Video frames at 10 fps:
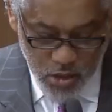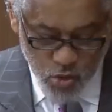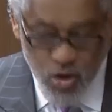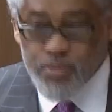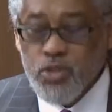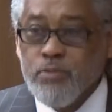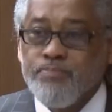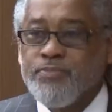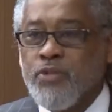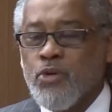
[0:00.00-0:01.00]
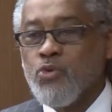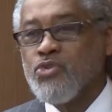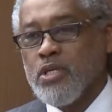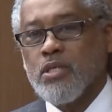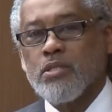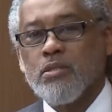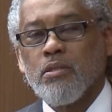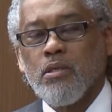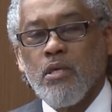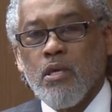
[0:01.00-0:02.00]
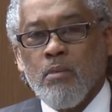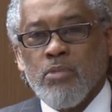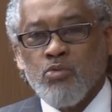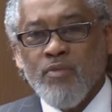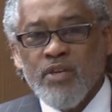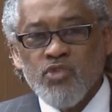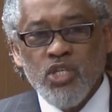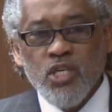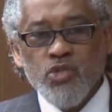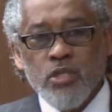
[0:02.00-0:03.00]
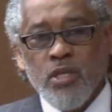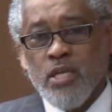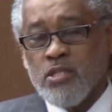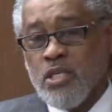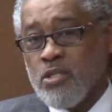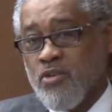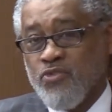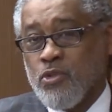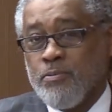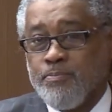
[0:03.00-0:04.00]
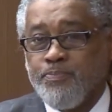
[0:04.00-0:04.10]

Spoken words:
corruption and those things, because we have enough jails in the United States that are full.